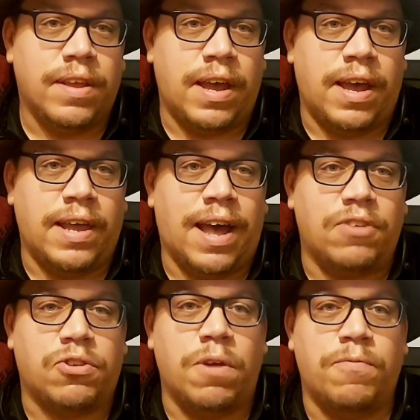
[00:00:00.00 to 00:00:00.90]
Uh, in
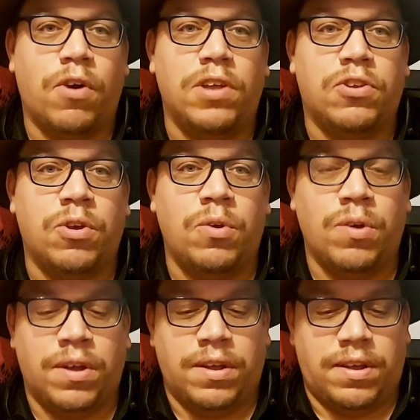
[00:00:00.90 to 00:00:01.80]
Acts
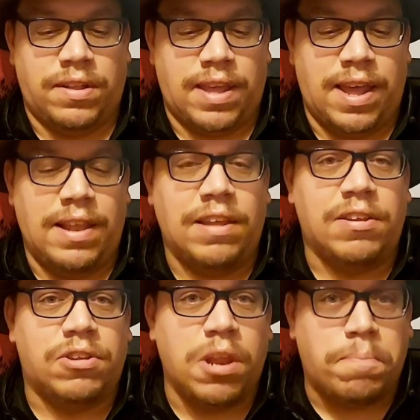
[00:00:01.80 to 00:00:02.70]
2.42, they
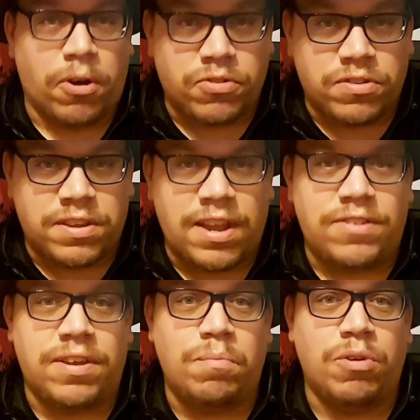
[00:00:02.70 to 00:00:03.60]
listened to the apostles'
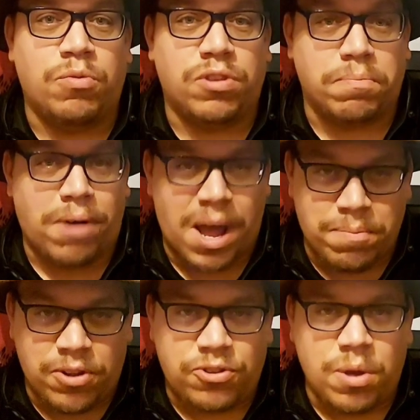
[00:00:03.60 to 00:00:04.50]
teaching, which was the
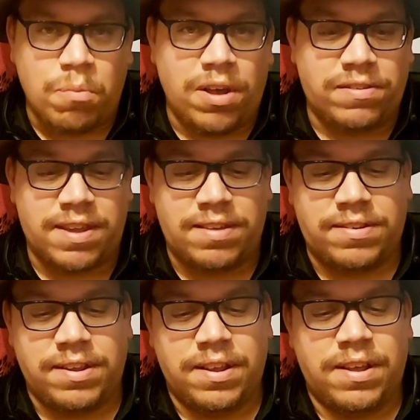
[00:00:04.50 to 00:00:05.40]
Bible, and doing what he says.